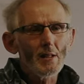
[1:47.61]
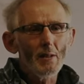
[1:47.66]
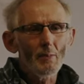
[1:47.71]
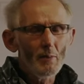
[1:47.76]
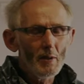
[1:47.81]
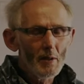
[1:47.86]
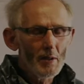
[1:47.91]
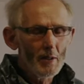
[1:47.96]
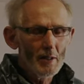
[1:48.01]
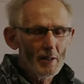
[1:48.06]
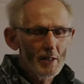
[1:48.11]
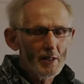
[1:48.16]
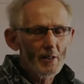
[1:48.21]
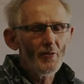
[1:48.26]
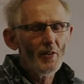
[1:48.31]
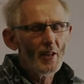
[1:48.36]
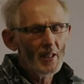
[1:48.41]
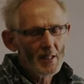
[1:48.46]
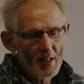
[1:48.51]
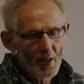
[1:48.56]
them? It's a
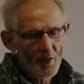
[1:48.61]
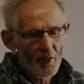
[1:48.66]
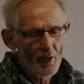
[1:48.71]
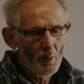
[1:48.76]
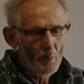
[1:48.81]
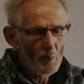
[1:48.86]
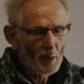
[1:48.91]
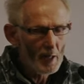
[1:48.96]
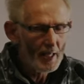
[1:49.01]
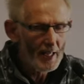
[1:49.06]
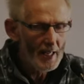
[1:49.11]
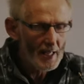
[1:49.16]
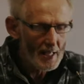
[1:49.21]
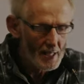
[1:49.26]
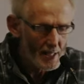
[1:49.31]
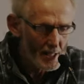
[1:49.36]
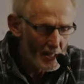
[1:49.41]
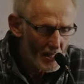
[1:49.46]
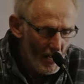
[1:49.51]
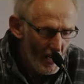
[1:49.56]
very different
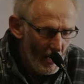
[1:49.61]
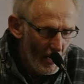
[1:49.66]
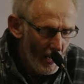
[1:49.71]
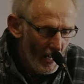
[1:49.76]
place.